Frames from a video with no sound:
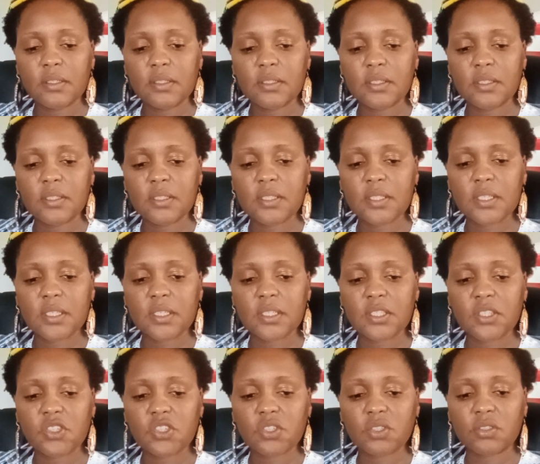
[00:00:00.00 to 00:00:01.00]

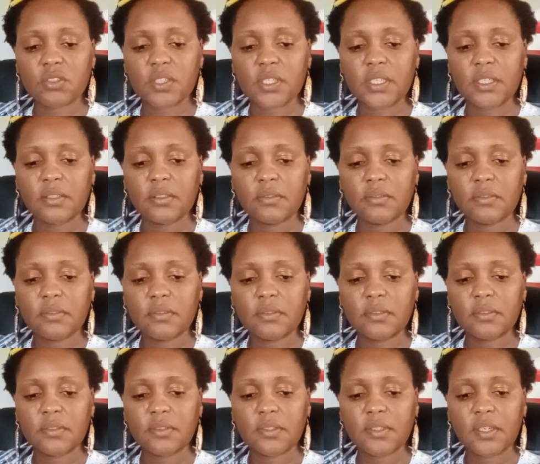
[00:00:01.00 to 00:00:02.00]
six children,
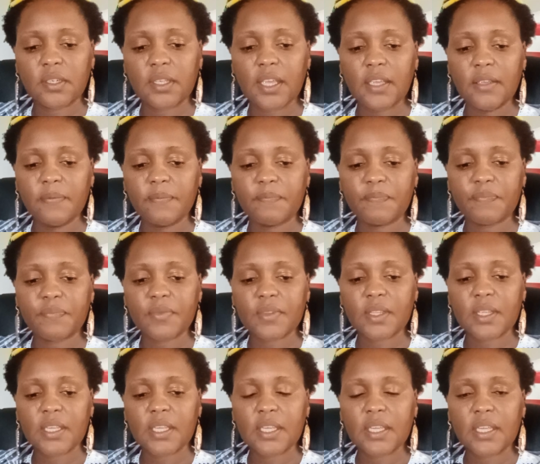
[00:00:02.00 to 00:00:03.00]
okay?
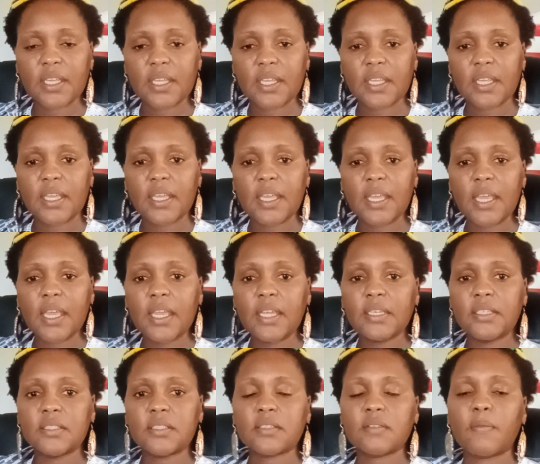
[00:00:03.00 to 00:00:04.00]

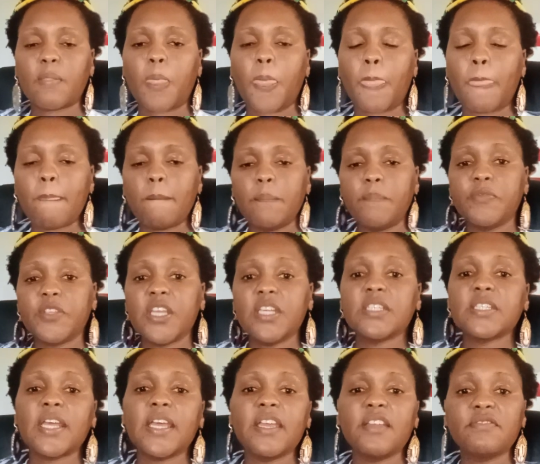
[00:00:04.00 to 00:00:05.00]
And
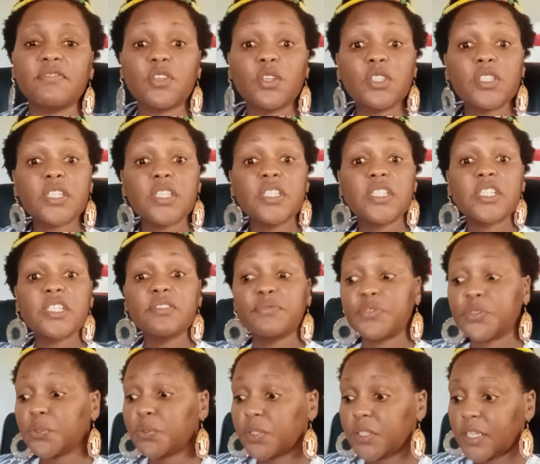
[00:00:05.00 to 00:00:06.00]
yes, I have not
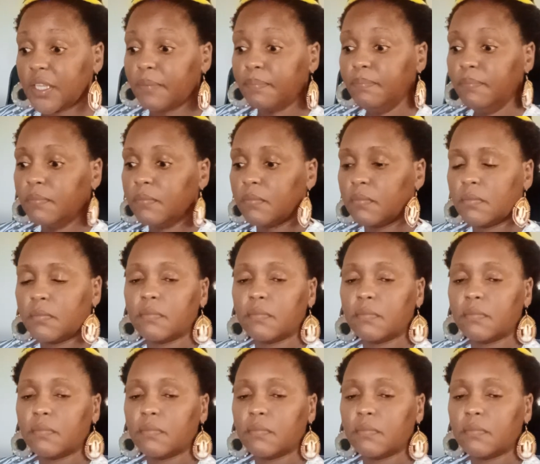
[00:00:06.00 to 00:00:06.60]
interviewed them,